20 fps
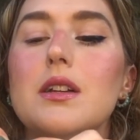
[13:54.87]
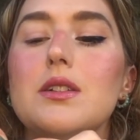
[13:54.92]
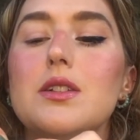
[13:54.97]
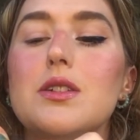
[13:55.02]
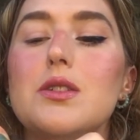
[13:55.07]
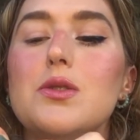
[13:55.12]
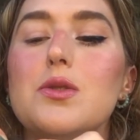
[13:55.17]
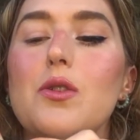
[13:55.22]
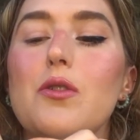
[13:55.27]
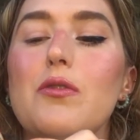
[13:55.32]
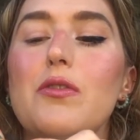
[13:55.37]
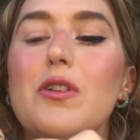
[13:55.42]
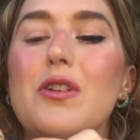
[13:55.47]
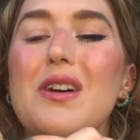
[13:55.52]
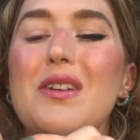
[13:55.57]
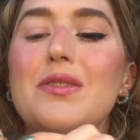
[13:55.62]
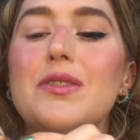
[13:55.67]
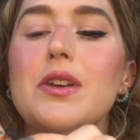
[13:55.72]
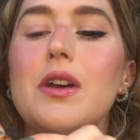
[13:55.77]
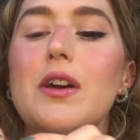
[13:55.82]
Just sort of, you
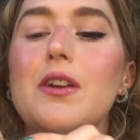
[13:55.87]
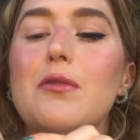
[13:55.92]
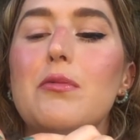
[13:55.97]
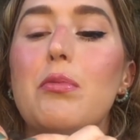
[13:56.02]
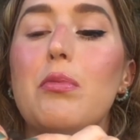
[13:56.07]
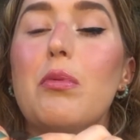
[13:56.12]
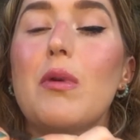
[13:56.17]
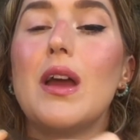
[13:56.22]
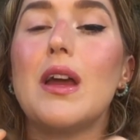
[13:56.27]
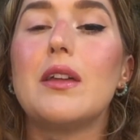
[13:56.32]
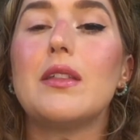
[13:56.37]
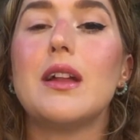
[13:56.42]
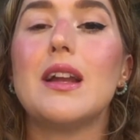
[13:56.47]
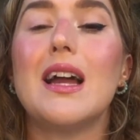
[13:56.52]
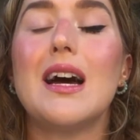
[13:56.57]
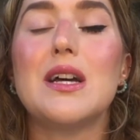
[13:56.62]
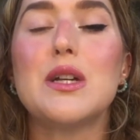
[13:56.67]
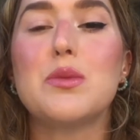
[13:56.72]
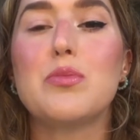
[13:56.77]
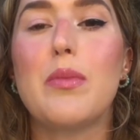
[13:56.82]
have to kind of break the
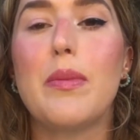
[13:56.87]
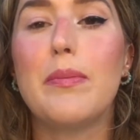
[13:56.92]
lash